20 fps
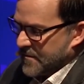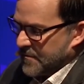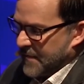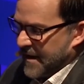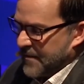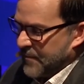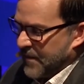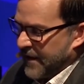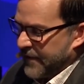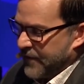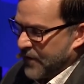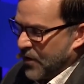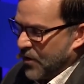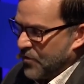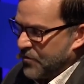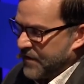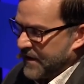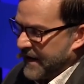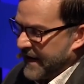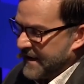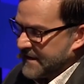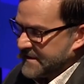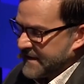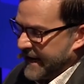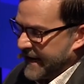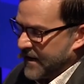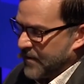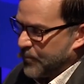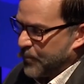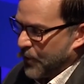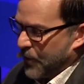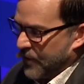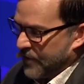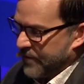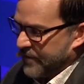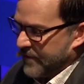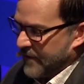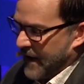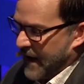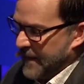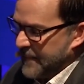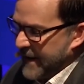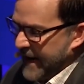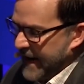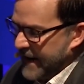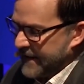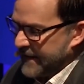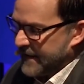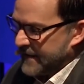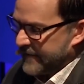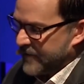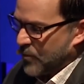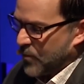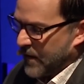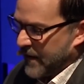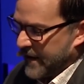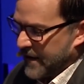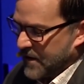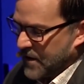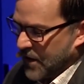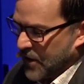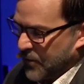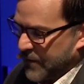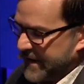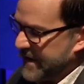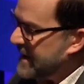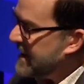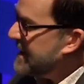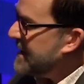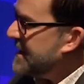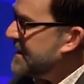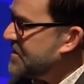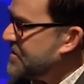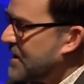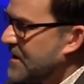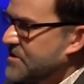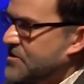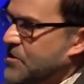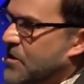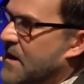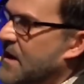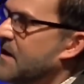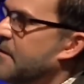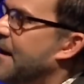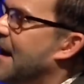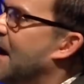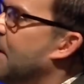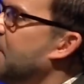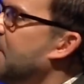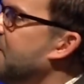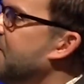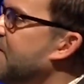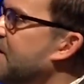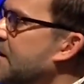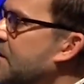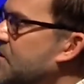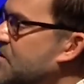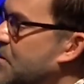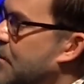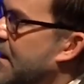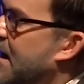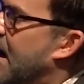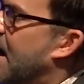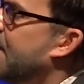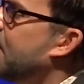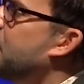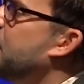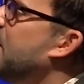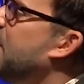my mother, oh, that I had died at birth. I'm hated everywhere I go. And he, he starts talking about how he feels and what other